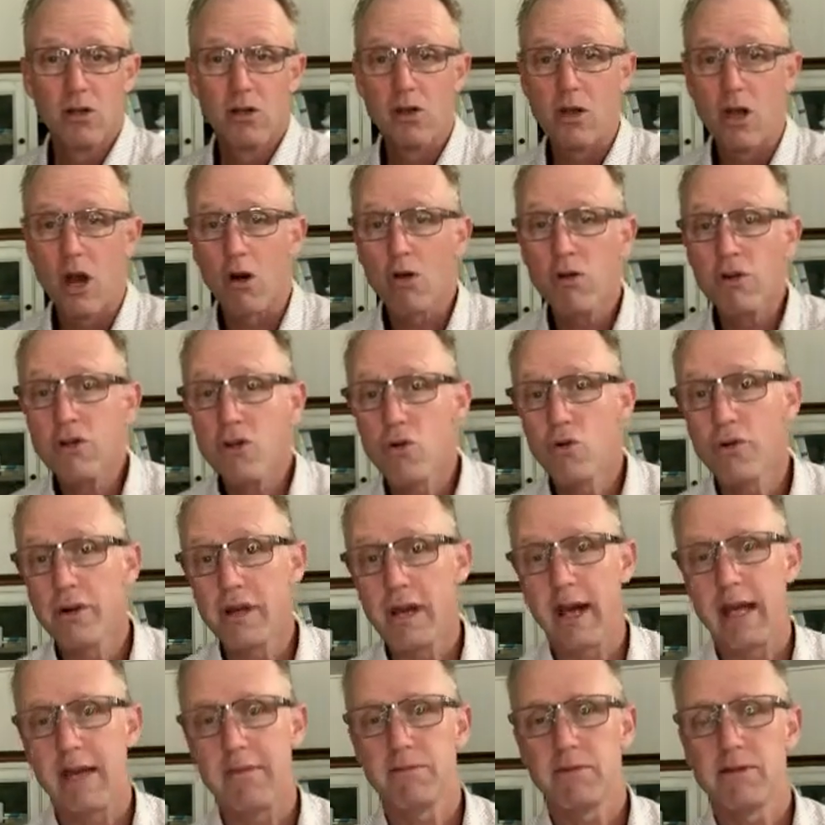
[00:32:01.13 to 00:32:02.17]
Know your
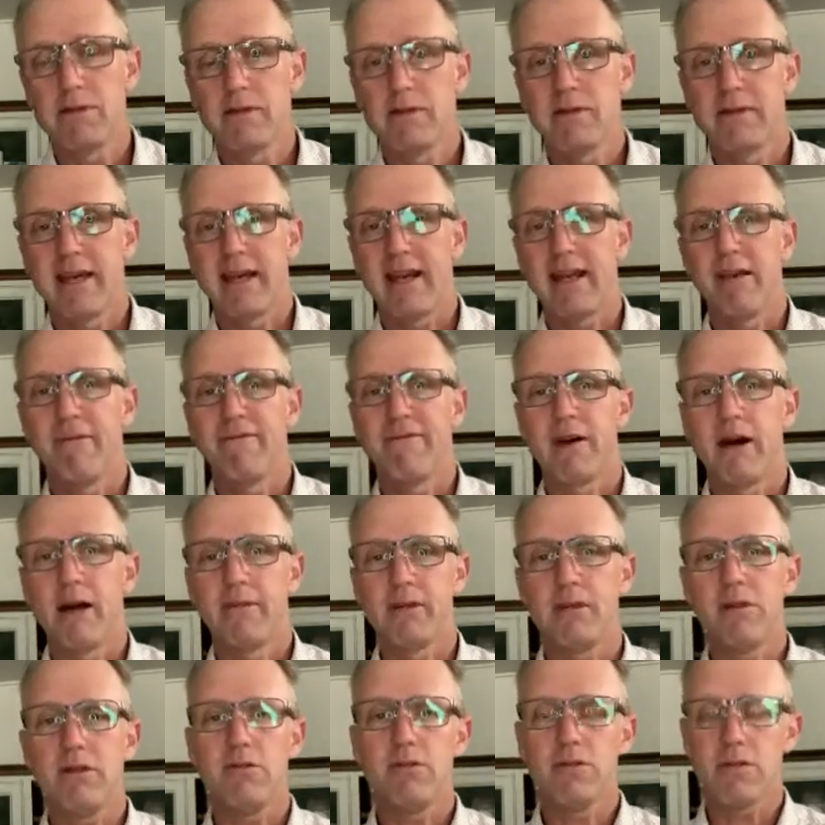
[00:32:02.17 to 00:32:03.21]
names that our
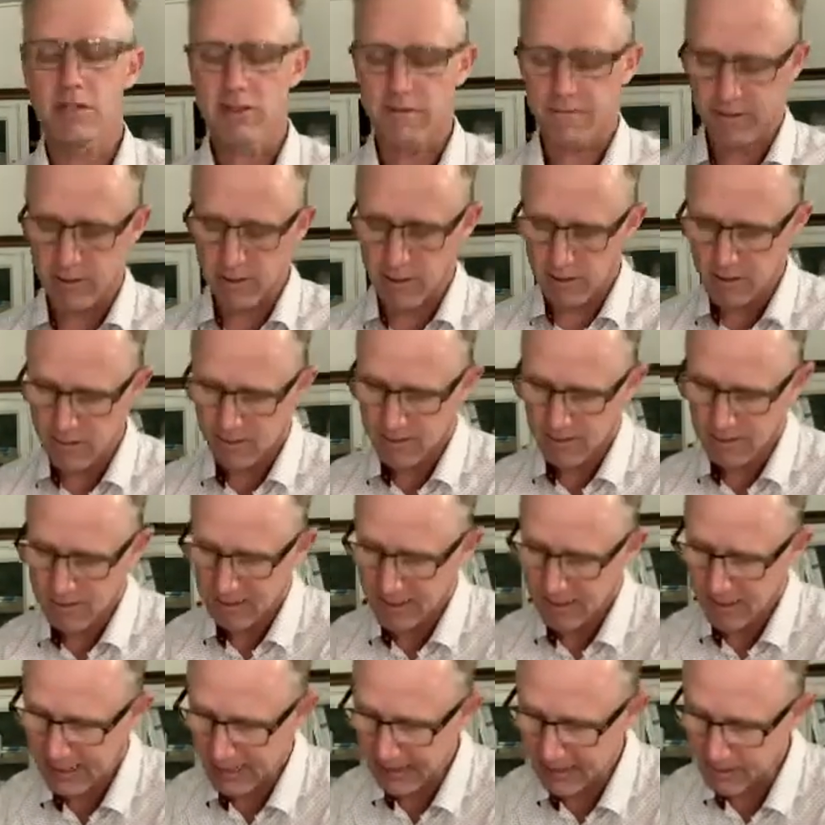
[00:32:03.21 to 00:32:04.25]
Father uses for you
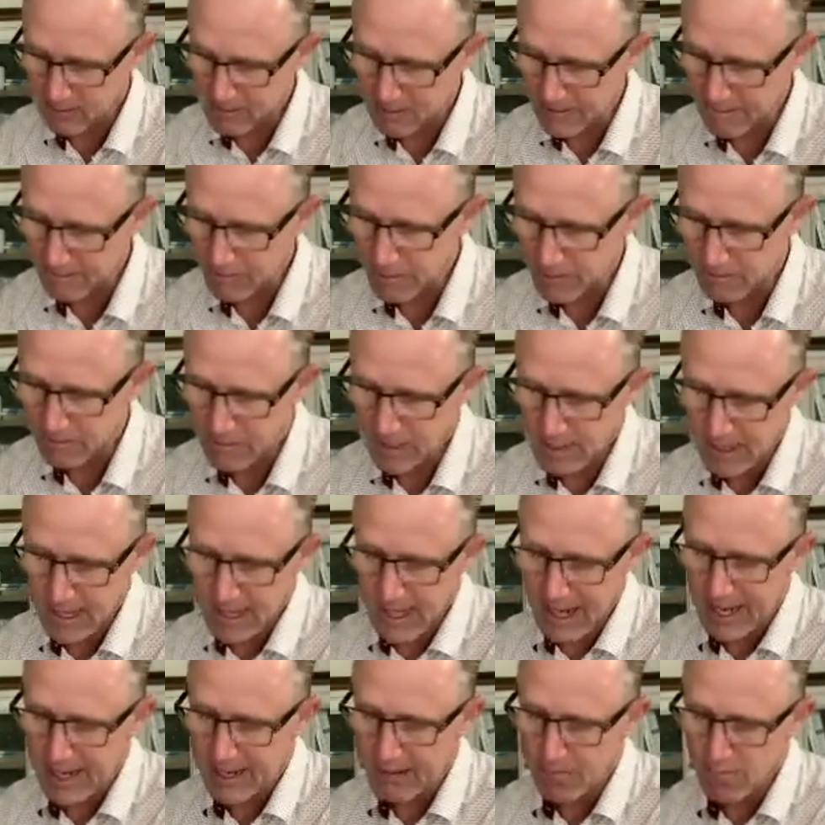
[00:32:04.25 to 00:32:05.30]
and accept them,
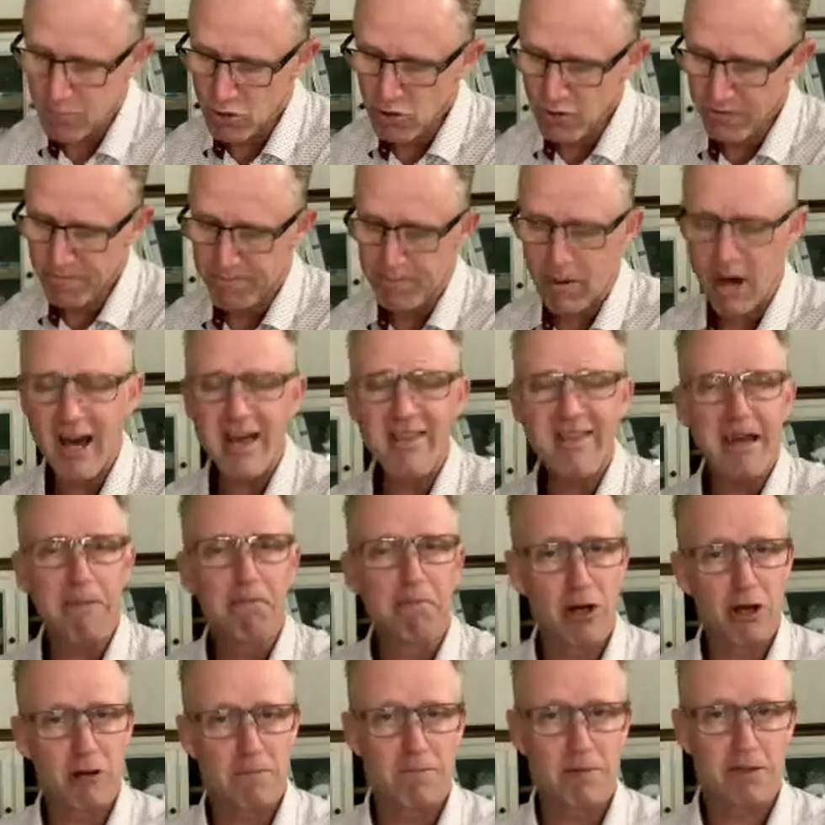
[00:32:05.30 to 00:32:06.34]
and move by their
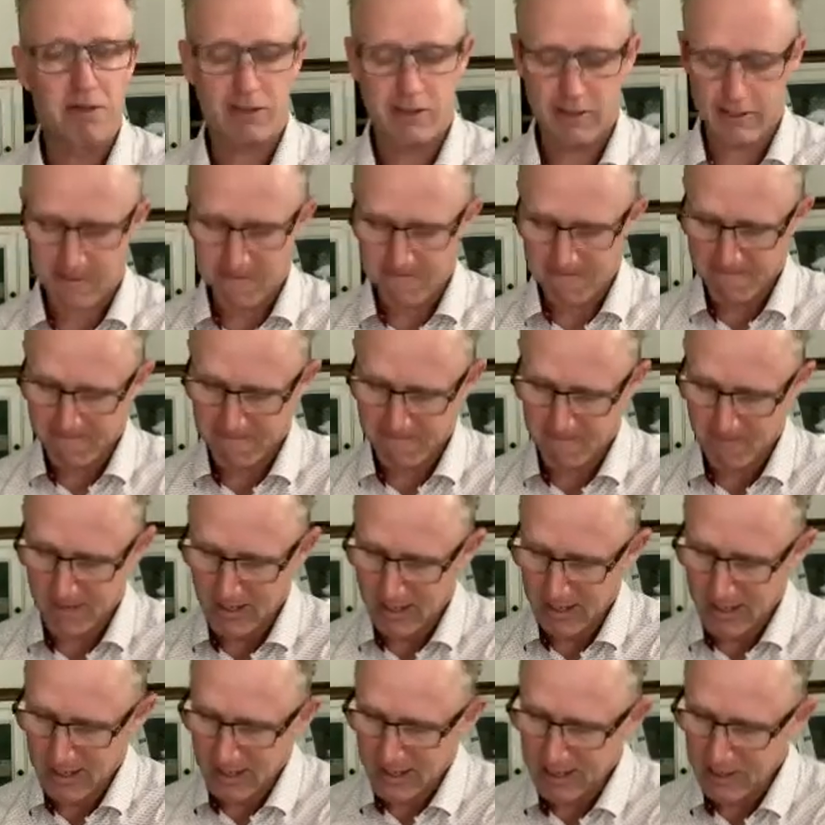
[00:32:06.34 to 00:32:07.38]
purpose.
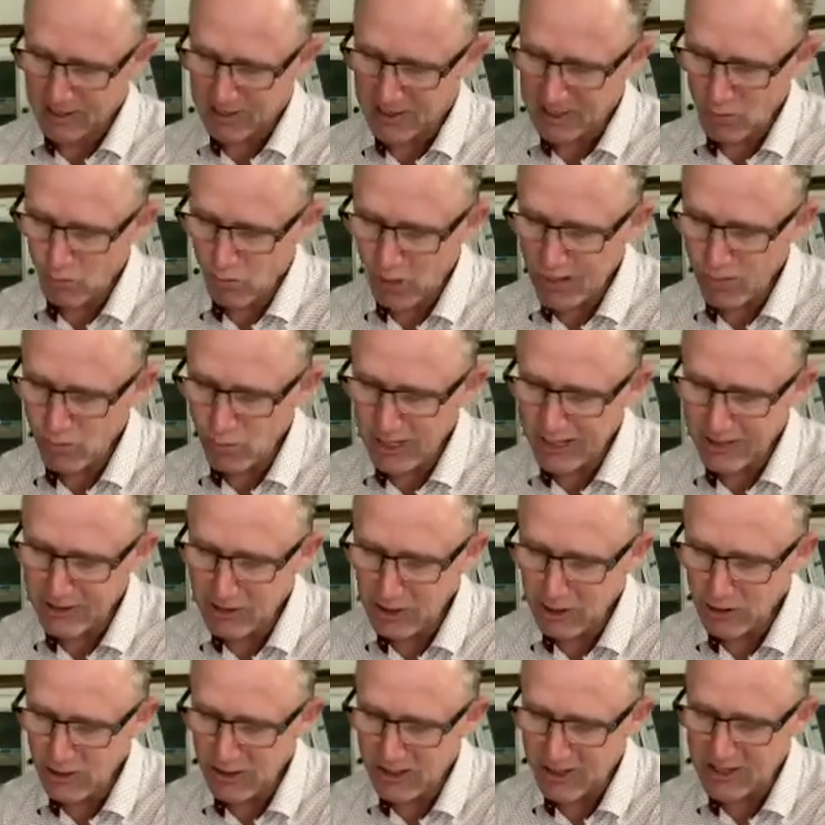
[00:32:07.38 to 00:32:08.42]
You see, when we
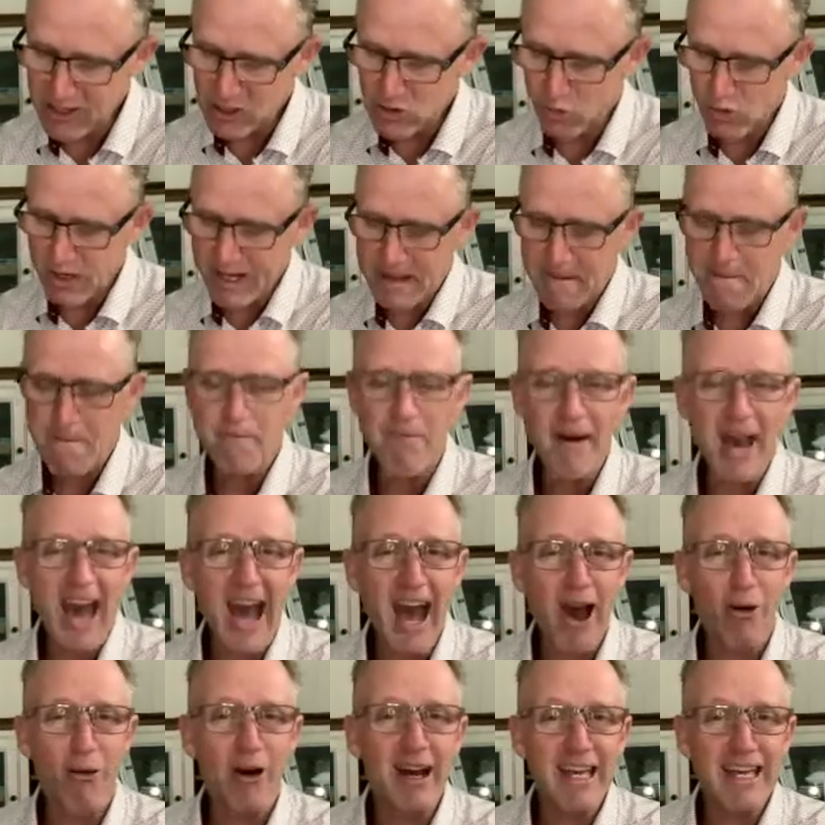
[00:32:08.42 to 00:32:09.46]
do this, we
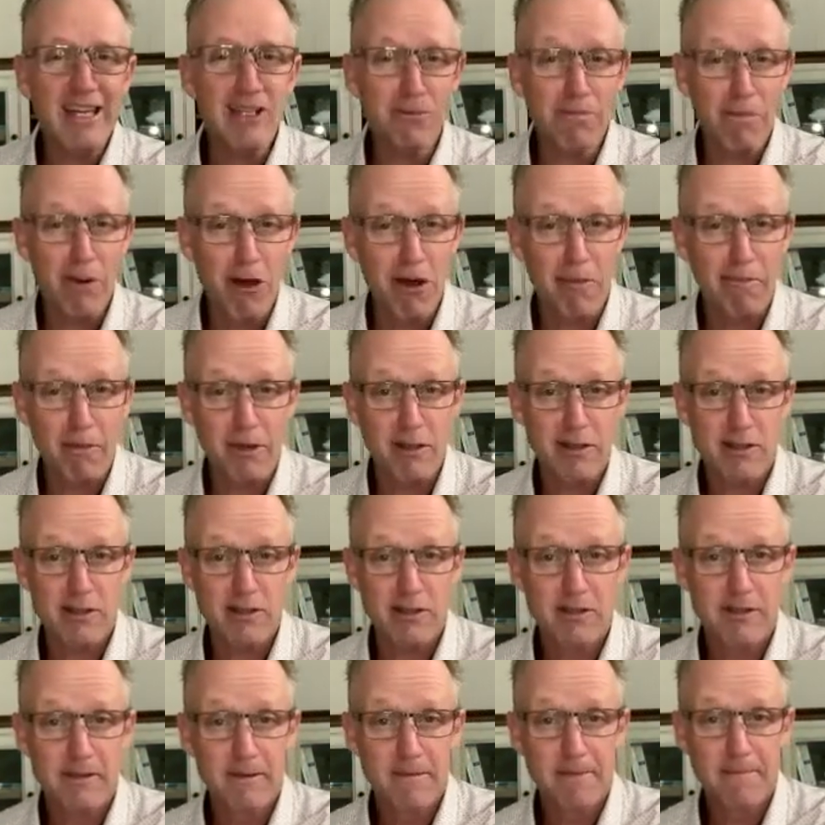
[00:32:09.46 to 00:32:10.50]
empower his
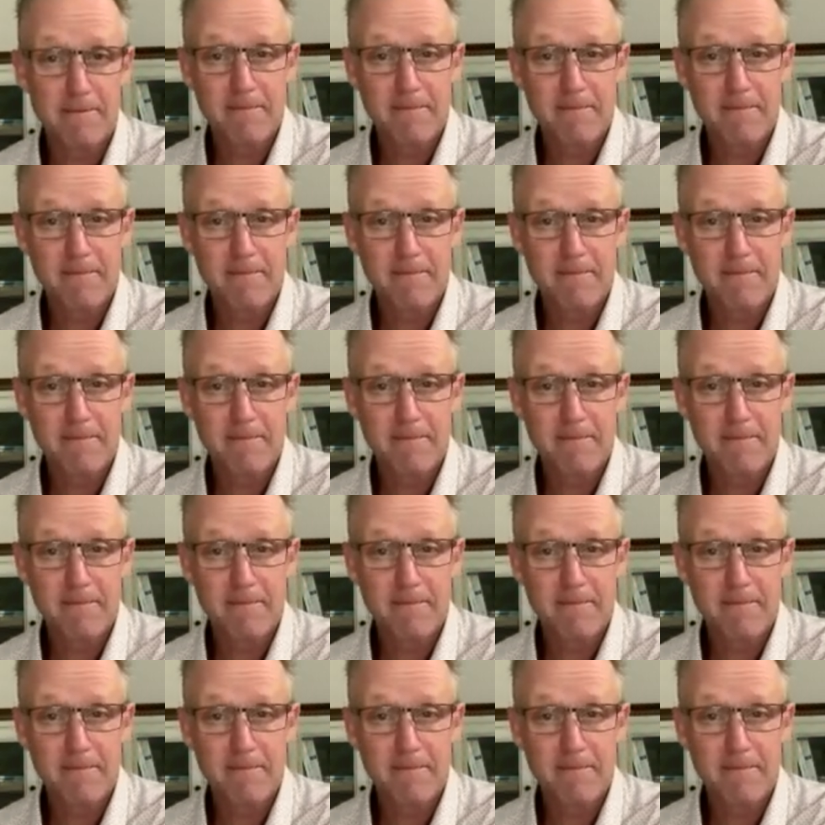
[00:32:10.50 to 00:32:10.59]
purpose.